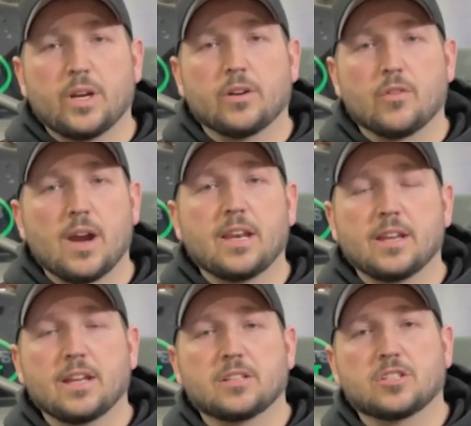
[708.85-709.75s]
We are ready
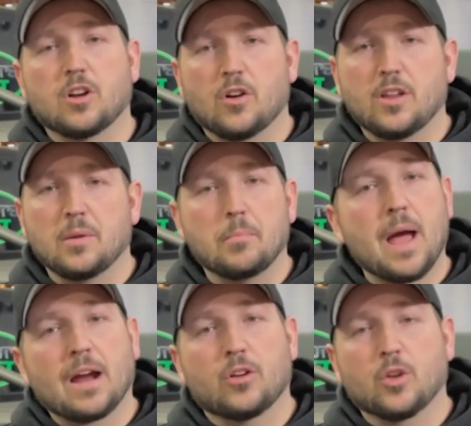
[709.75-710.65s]
to get started
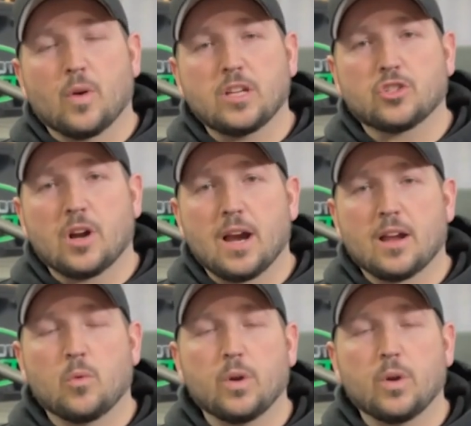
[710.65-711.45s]
back on the racetrack.